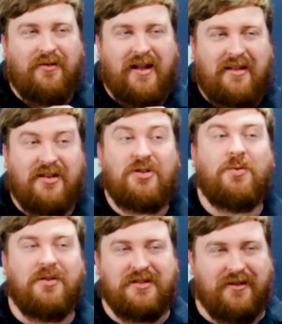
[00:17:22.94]
of like the
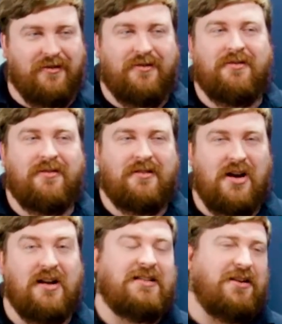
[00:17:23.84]
tools of
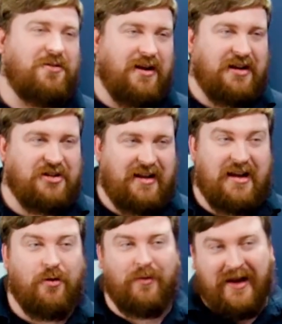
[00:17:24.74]
content creation. You
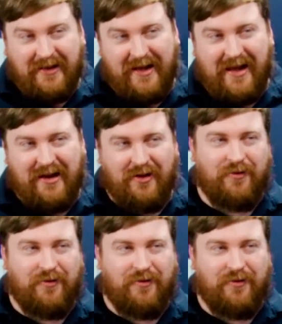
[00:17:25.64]
get a ring light, you